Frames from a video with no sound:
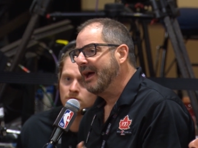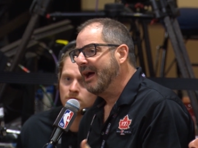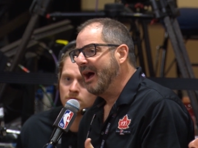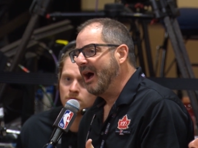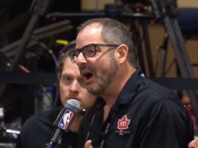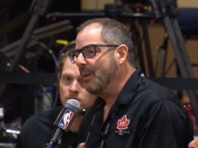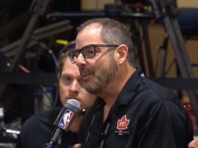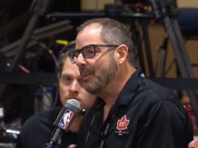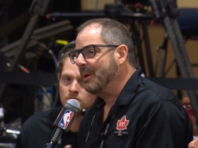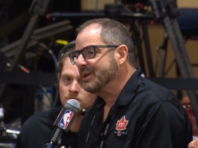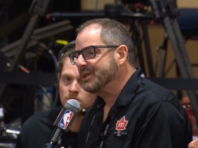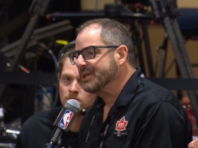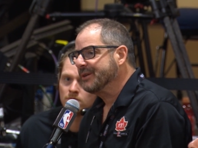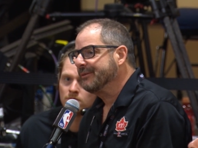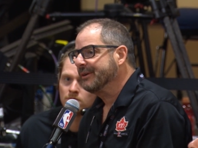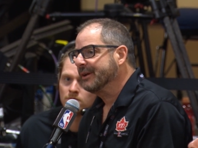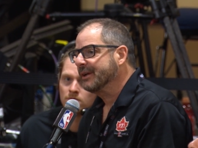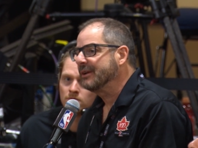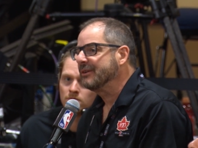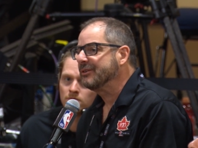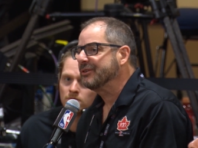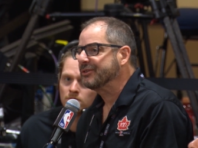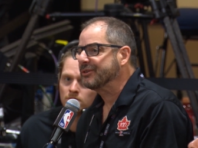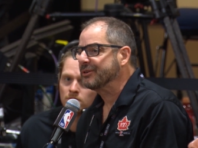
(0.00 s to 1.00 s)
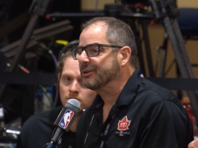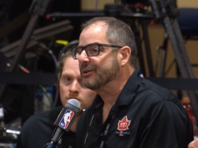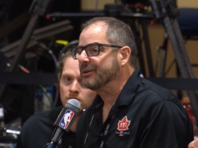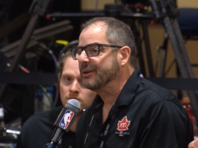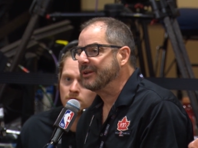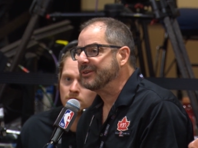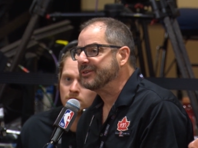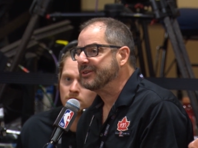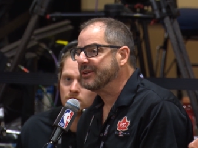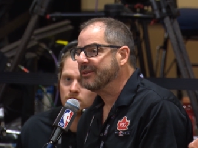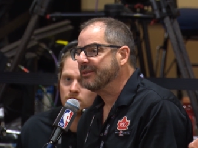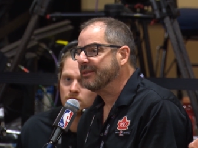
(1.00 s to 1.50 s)
How much of a concern
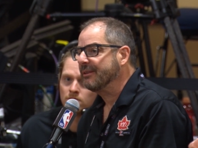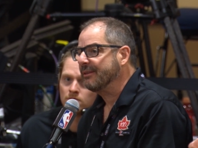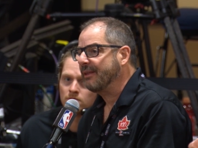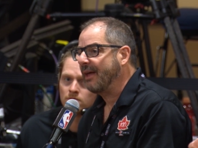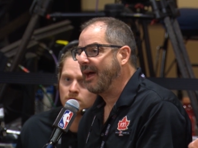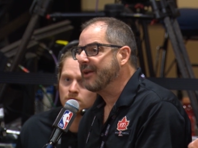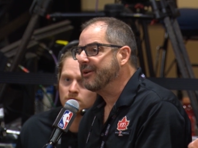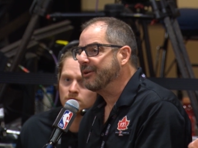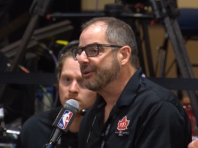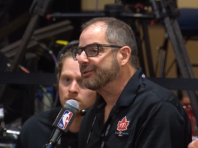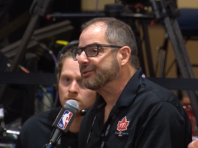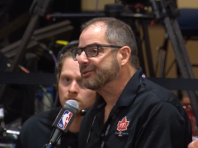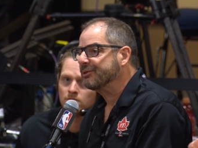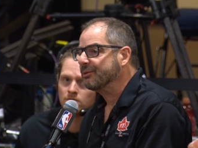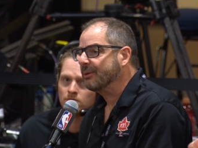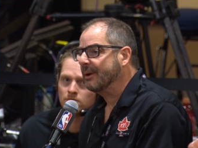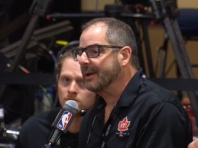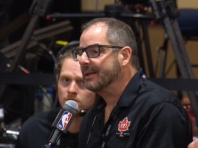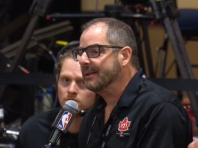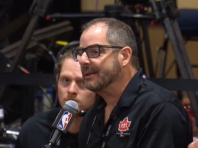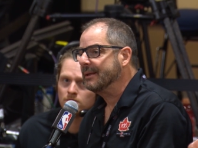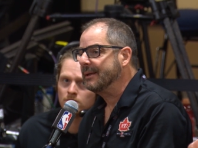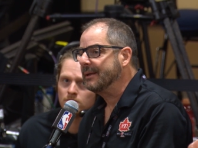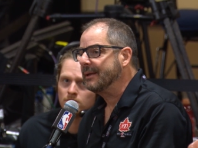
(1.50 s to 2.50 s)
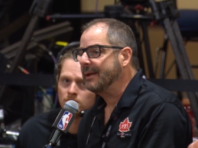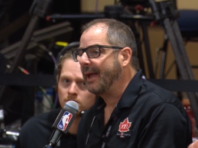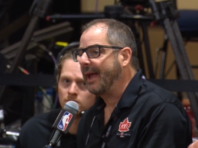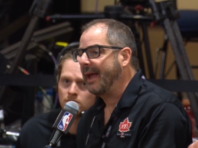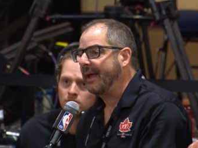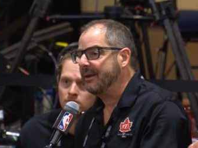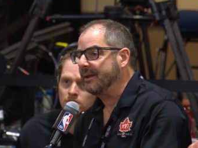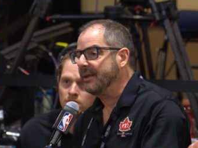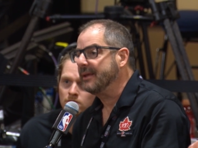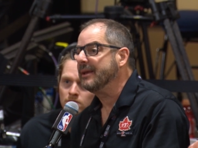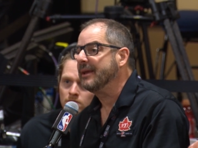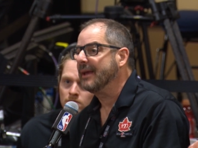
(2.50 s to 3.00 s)
is it that you're trailing
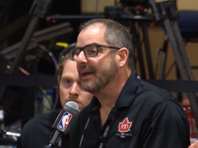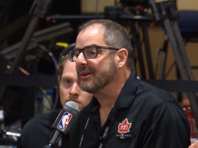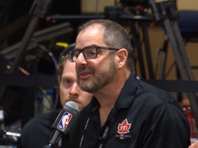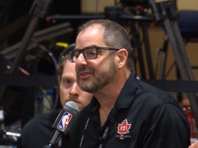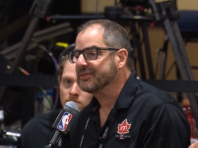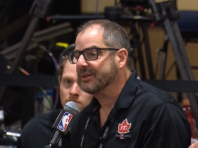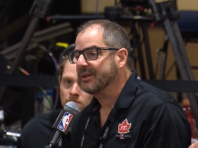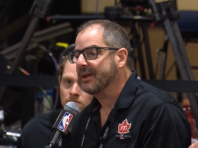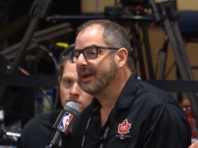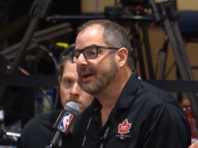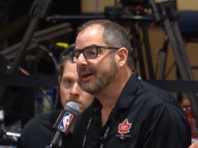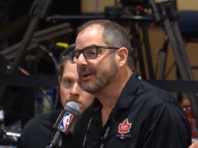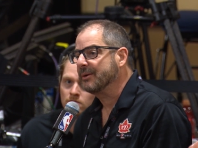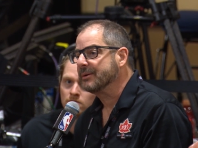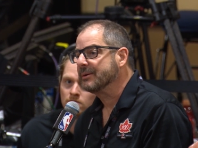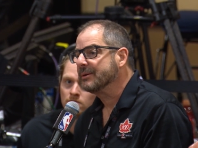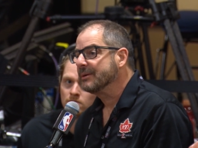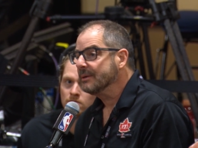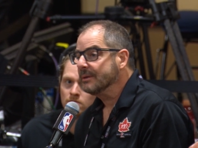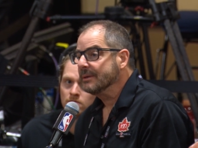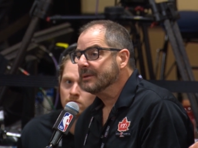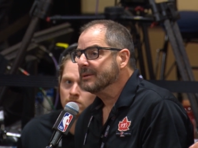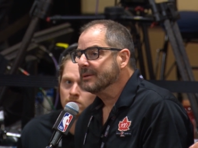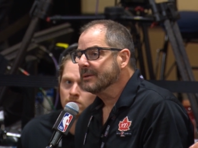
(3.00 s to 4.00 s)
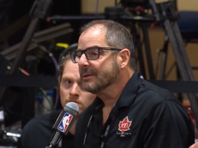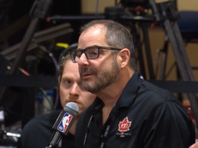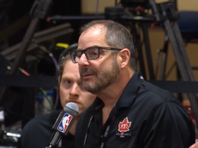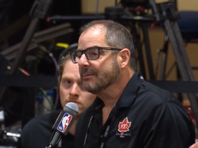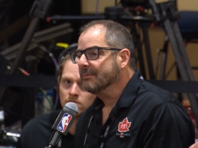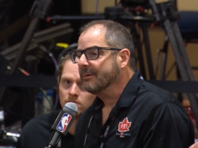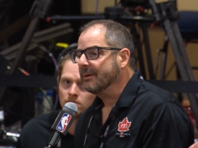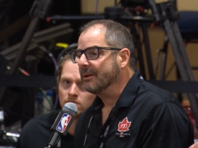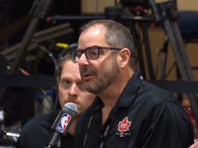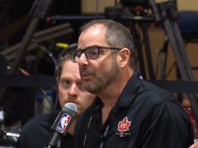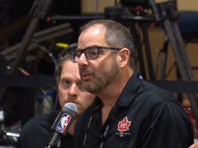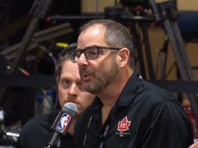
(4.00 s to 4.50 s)
and he hasn't had,
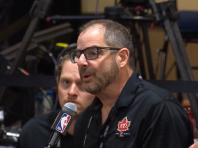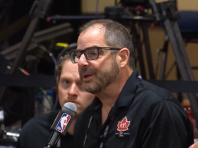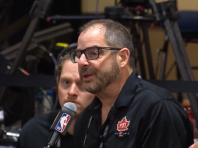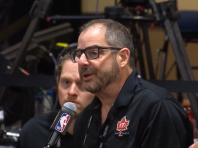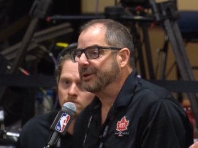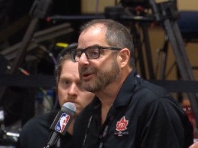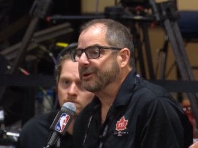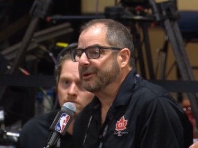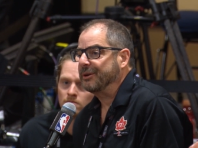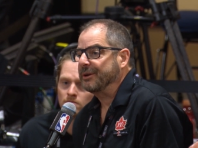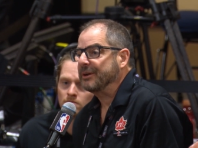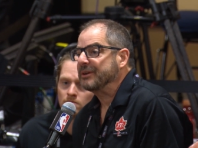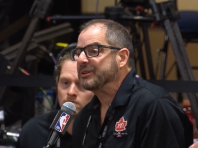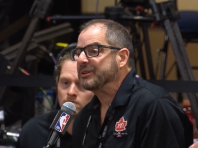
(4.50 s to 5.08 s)
you know, what you're going to